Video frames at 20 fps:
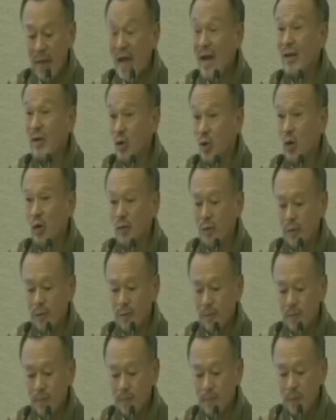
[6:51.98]
and growth
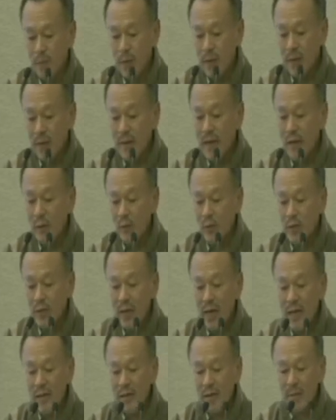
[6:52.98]
that
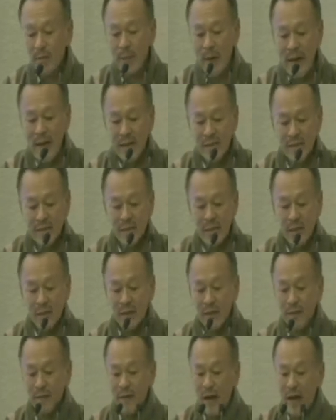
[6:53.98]
would encompass
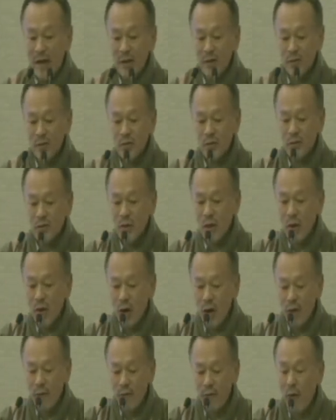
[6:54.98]
the values
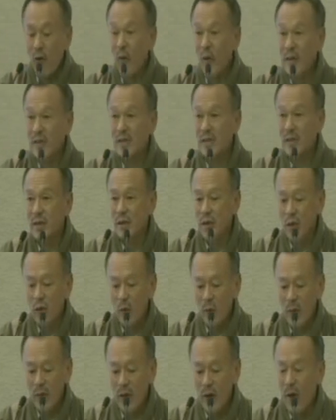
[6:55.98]
for which
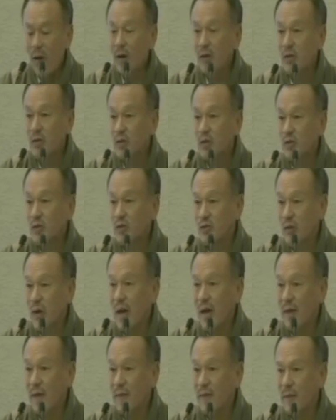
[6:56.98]
we ought to
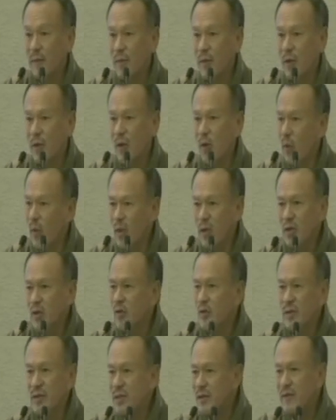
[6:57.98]
strive. We need
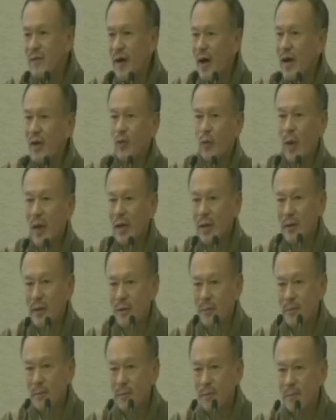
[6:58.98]
to redefine wealth.
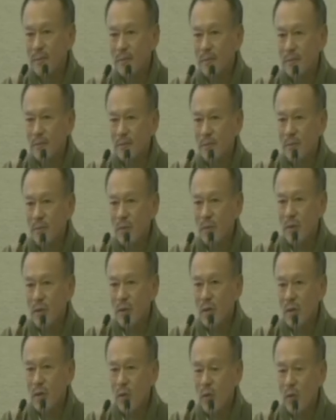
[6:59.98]

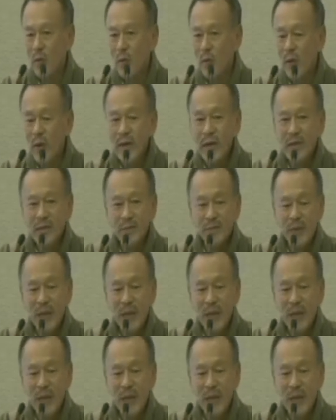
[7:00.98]
What does